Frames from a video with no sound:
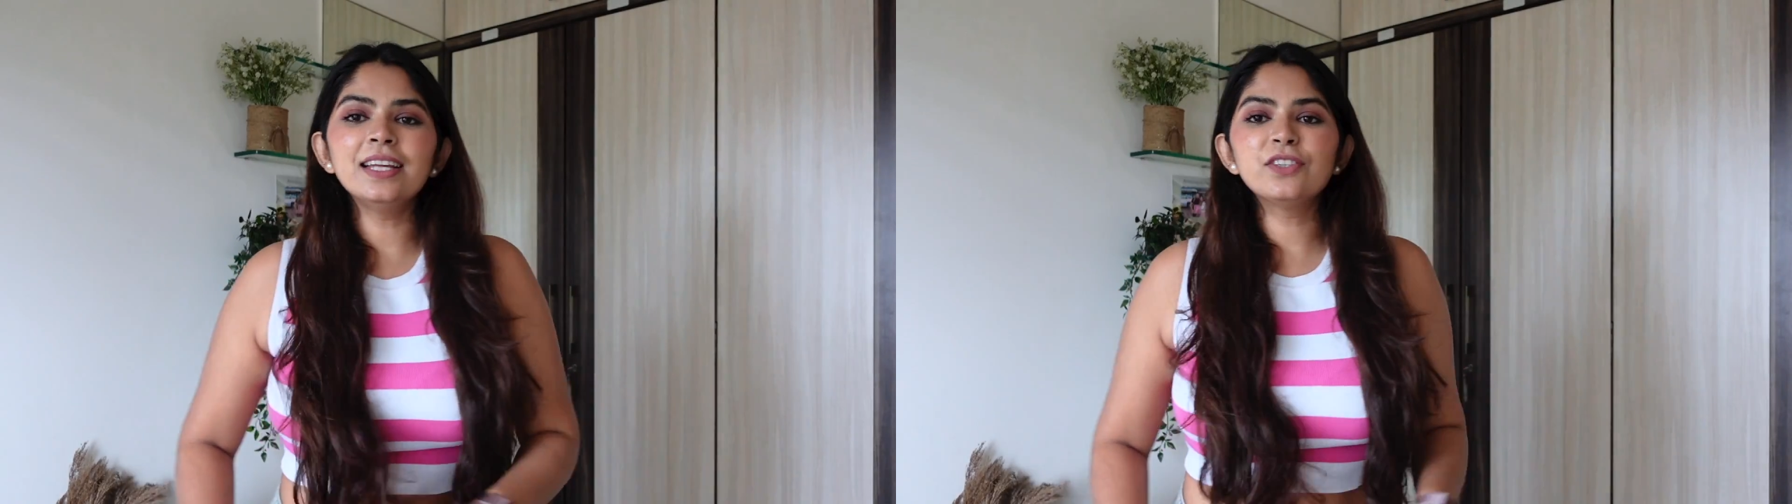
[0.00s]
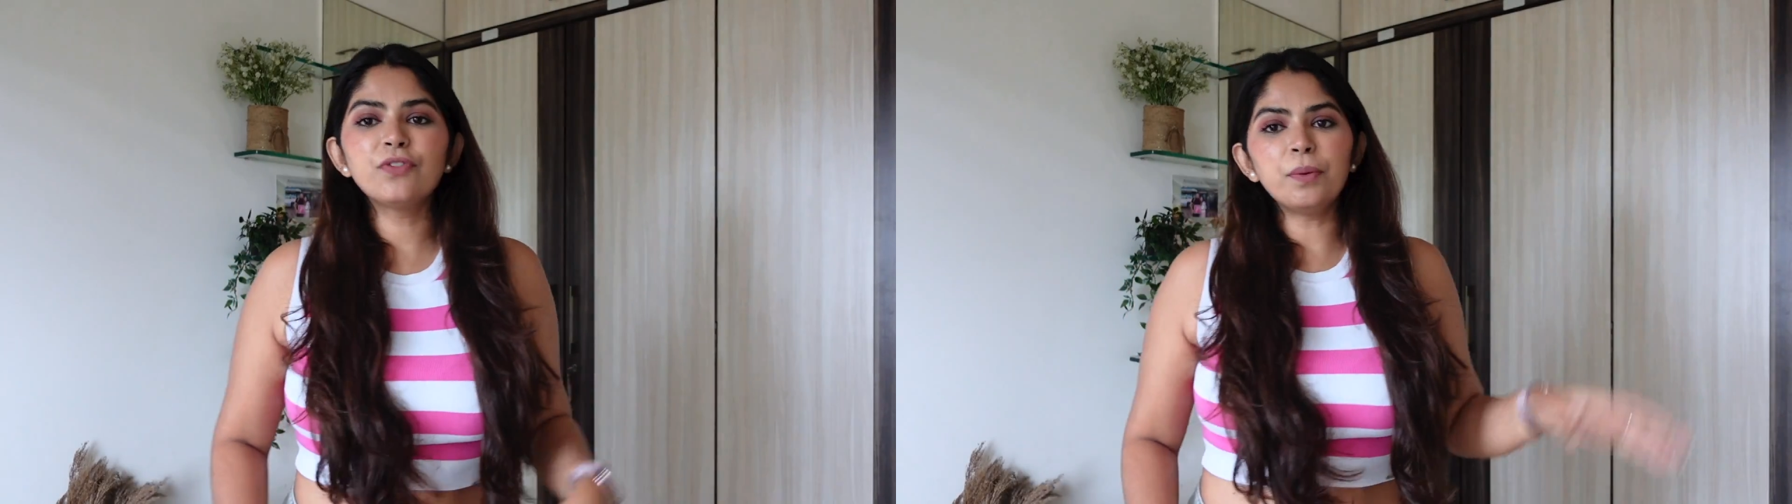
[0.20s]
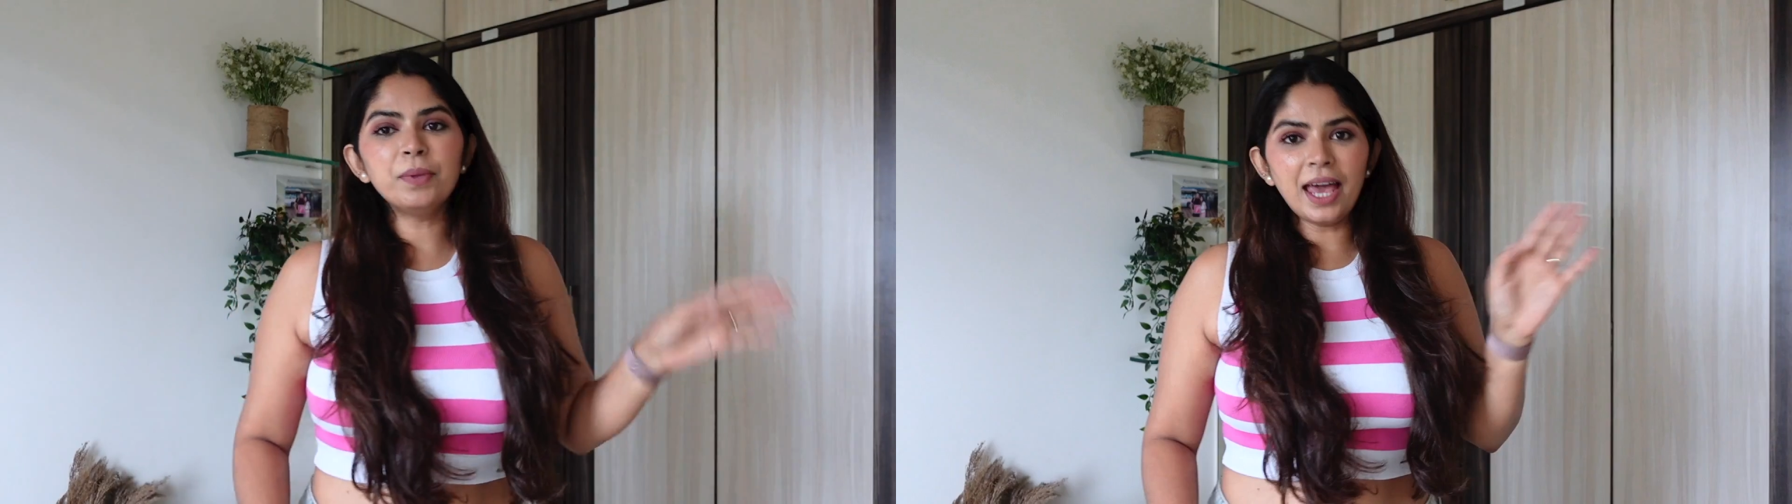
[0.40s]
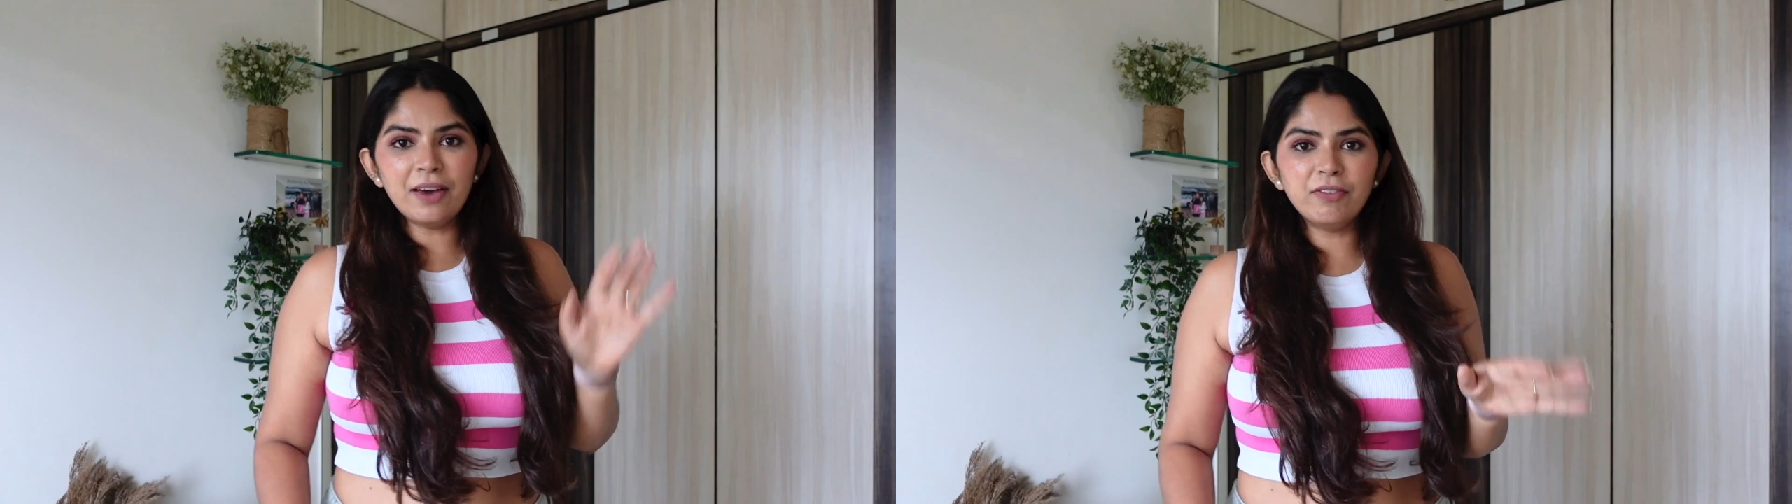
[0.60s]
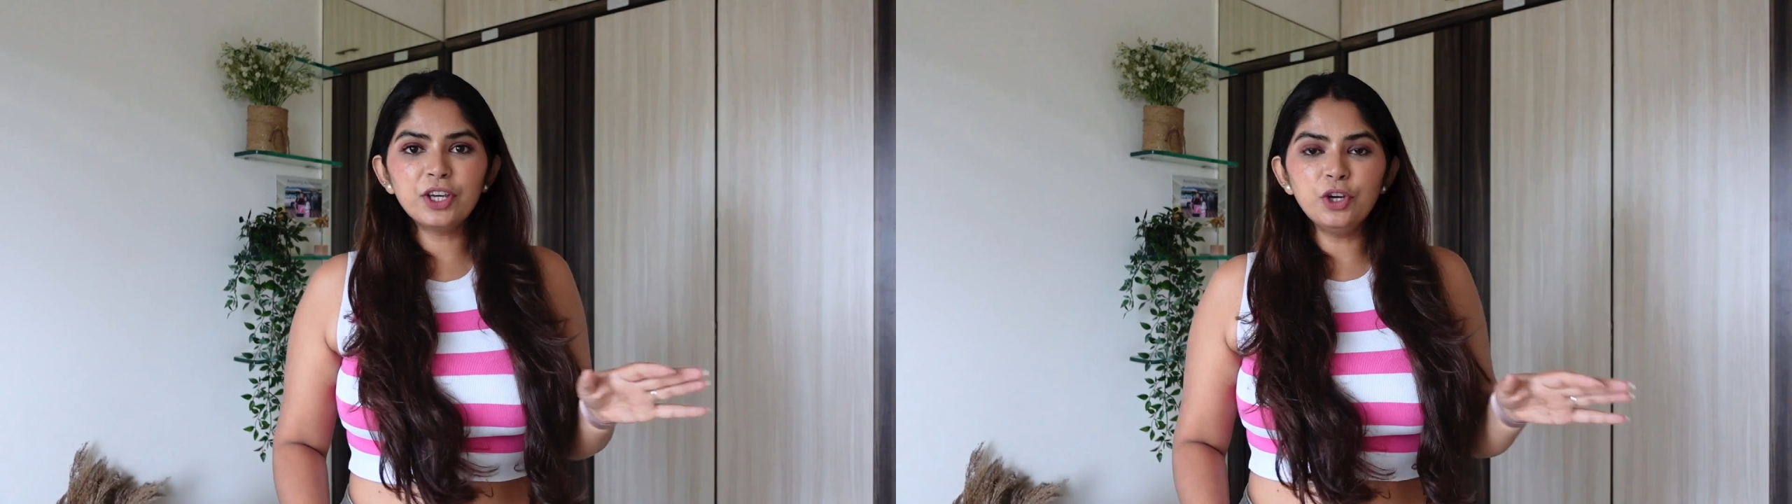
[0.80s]
it's from the
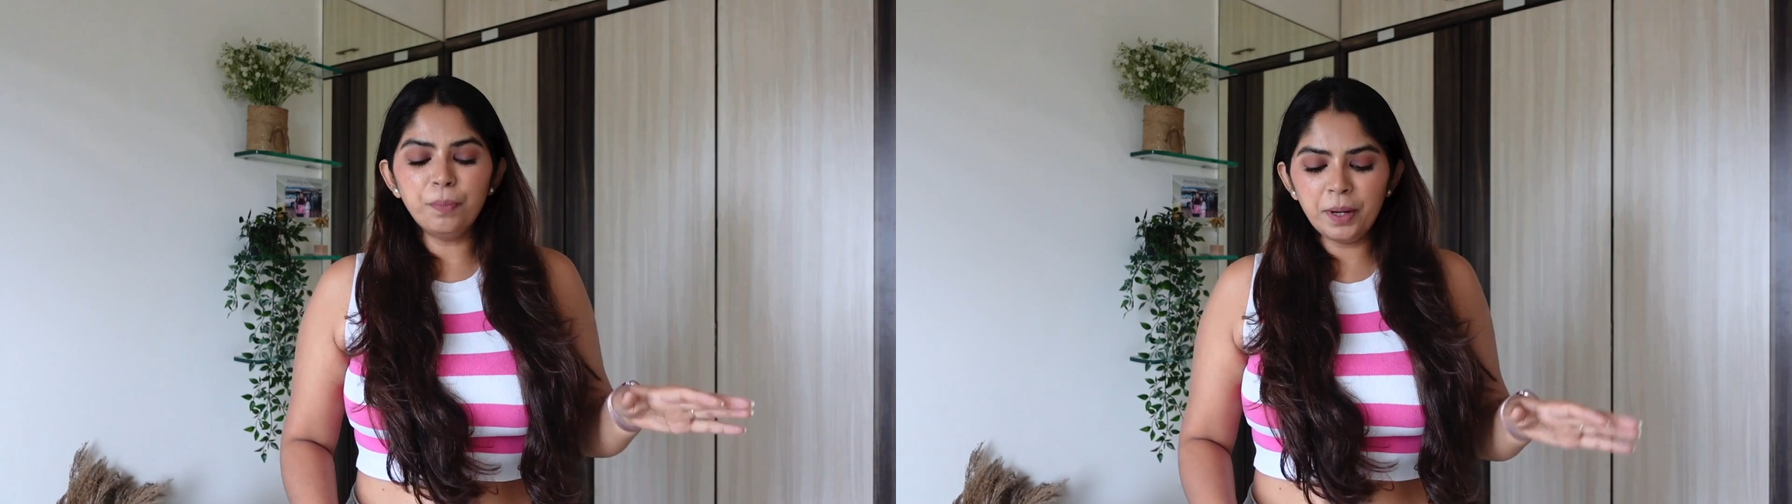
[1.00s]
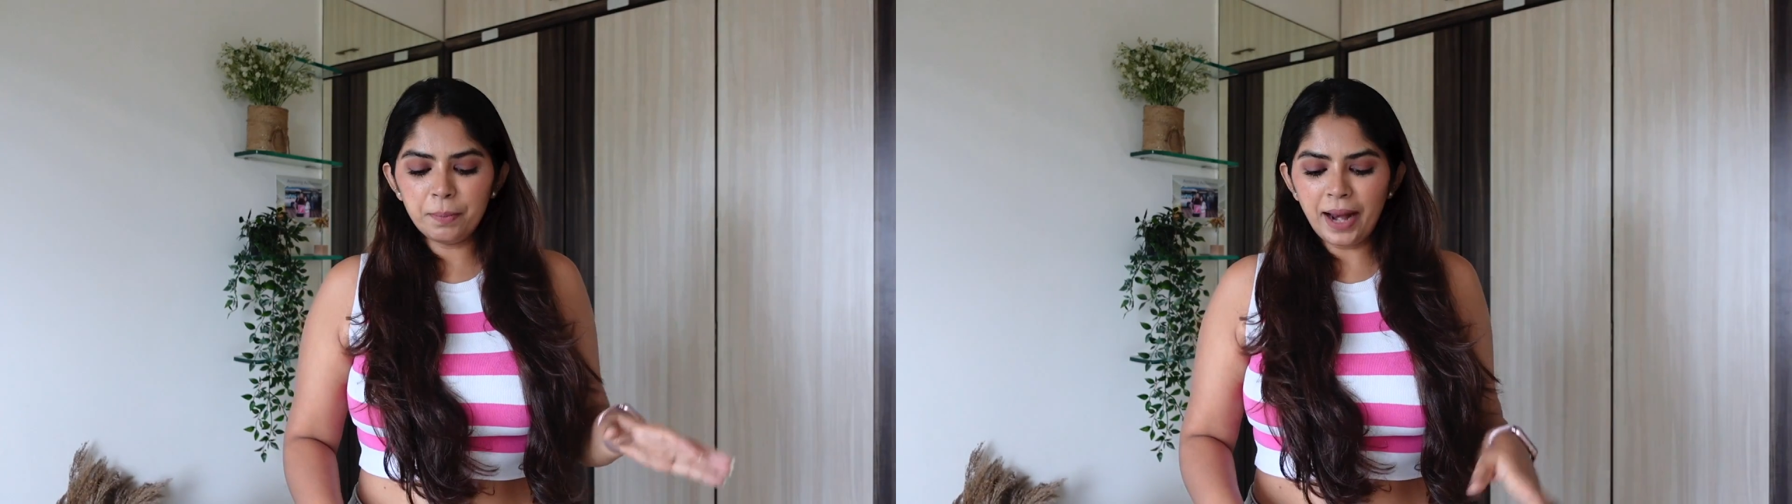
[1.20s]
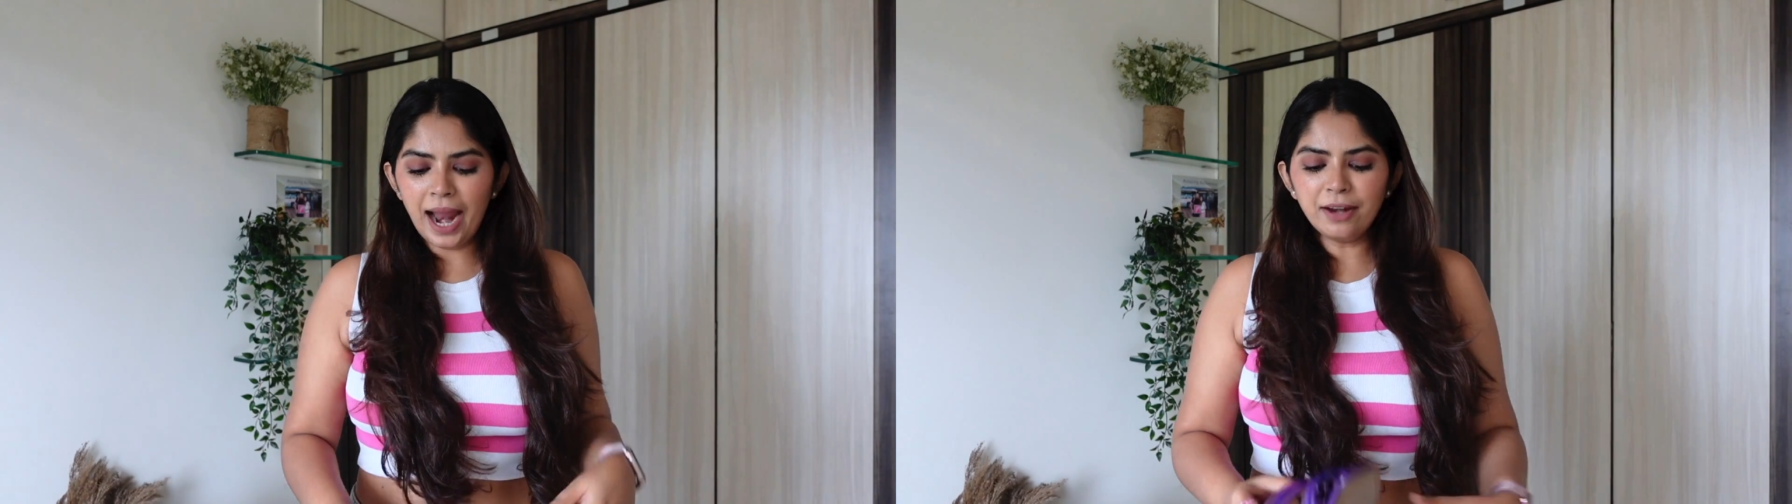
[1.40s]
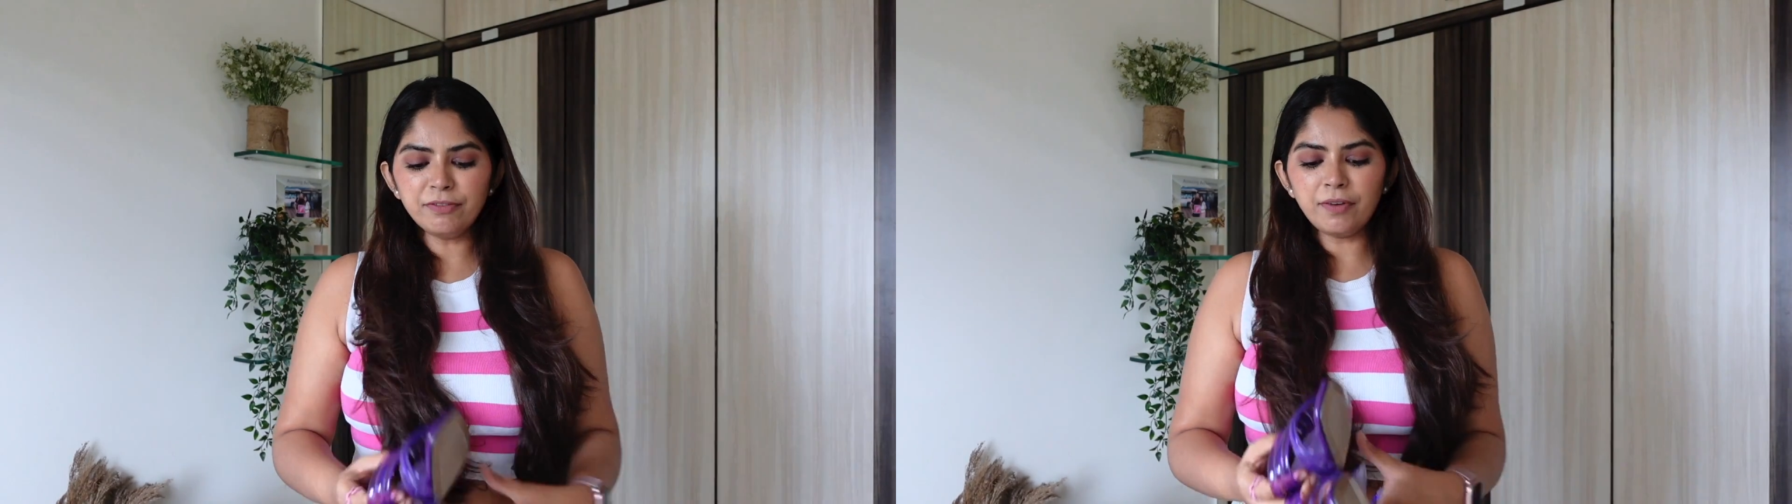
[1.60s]
Ever Cupid brand.